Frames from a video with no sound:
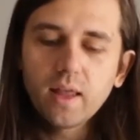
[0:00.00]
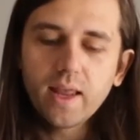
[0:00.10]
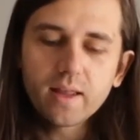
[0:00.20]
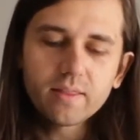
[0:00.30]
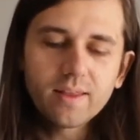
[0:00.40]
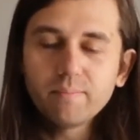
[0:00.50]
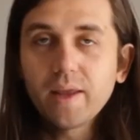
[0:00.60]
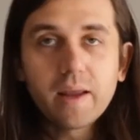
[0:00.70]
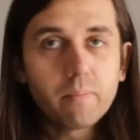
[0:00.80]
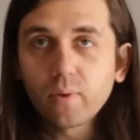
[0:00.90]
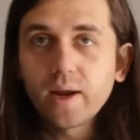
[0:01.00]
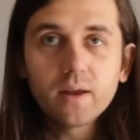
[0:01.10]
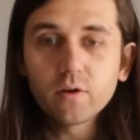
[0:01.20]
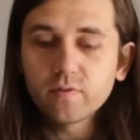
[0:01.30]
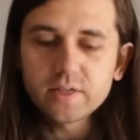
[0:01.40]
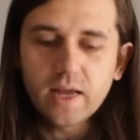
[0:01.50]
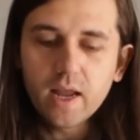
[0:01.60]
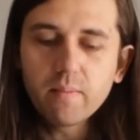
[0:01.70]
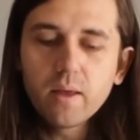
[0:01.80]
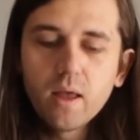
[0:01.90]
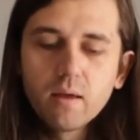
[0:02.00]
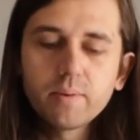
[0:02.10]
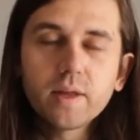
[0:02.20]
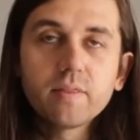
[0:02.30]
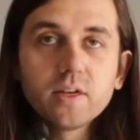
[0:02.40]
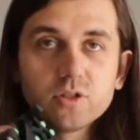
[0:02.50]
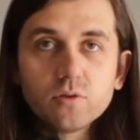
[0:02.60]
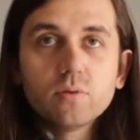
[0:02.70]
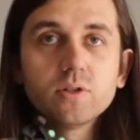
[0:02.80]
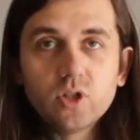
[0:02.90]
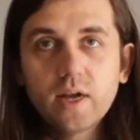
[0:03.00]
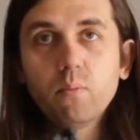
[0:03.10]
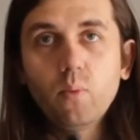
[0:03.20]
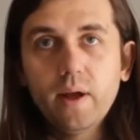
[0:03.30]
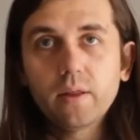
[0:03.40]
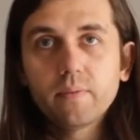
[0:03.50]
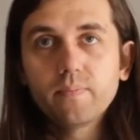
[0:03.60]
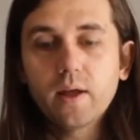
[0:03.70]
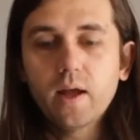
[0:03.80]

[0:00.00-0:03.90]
and they may break over time, but they do the job well.